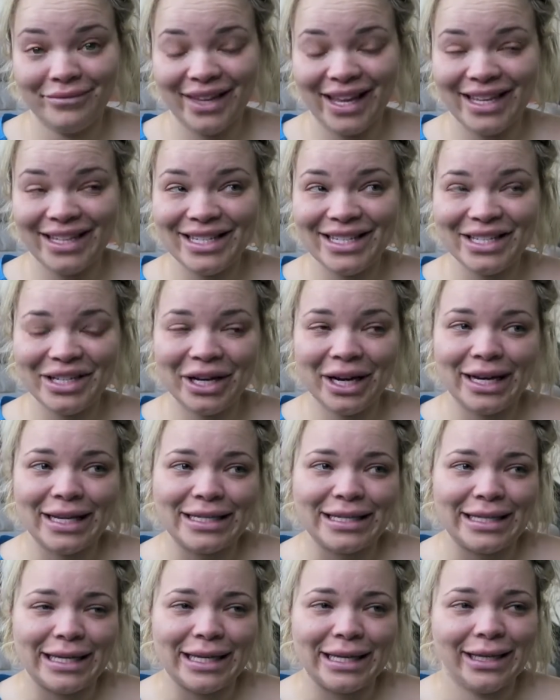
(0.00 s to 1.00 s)
it's just
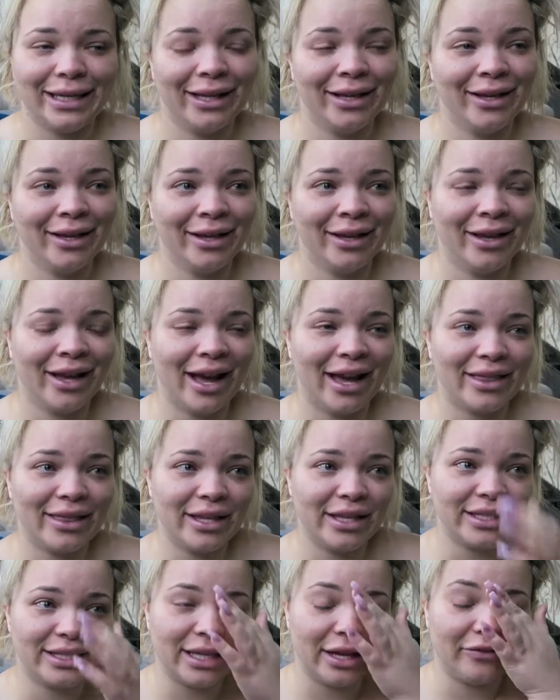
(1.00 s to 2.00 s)
crazy. I
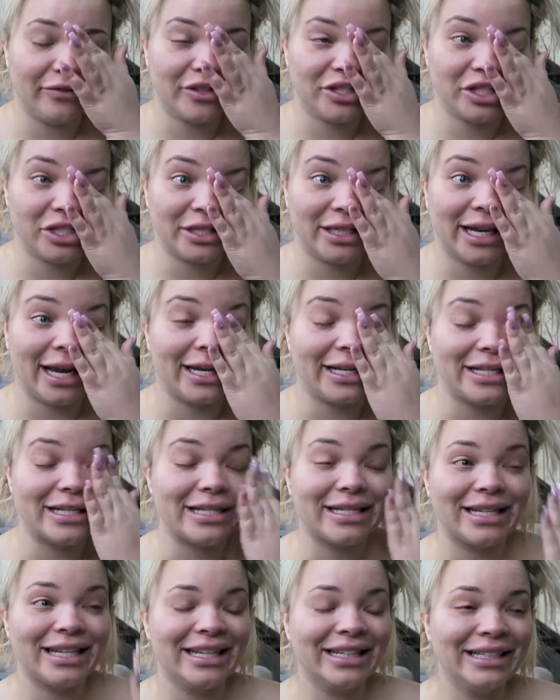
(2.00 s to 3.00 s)
think selfishly, I
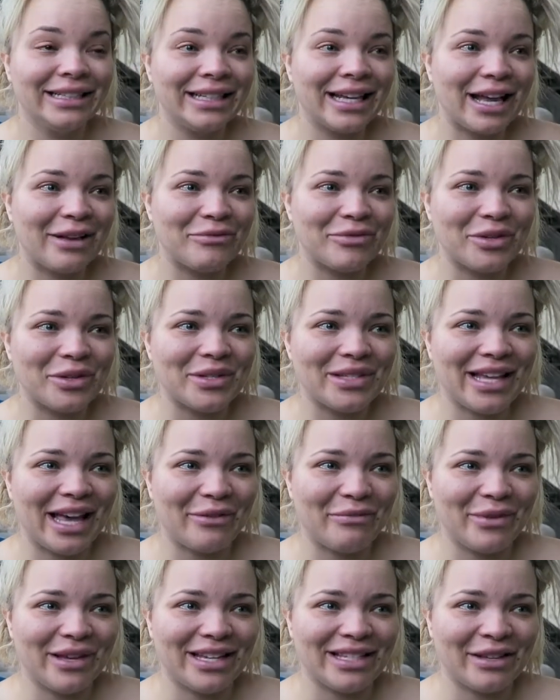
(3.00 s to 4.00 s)
just am so
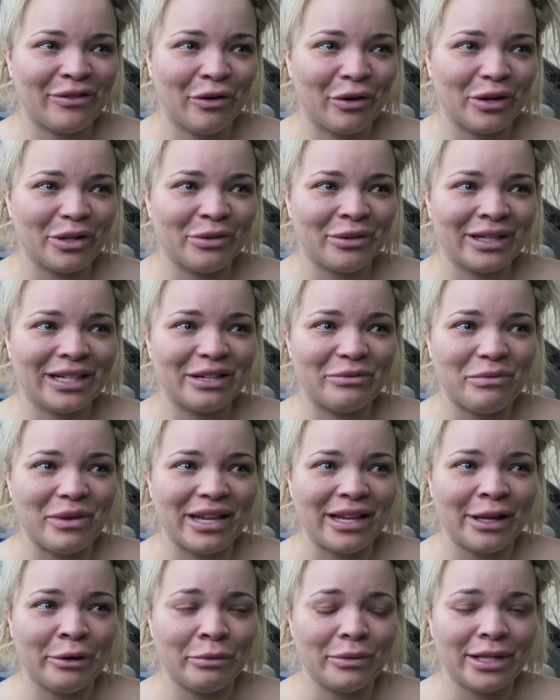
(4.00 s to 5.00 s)
sad because I've always wanted to
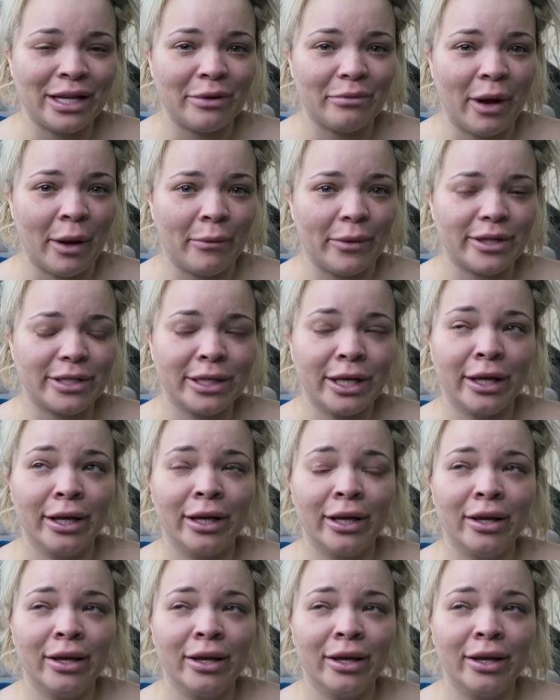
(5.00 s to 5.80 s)
meet him and tell him how much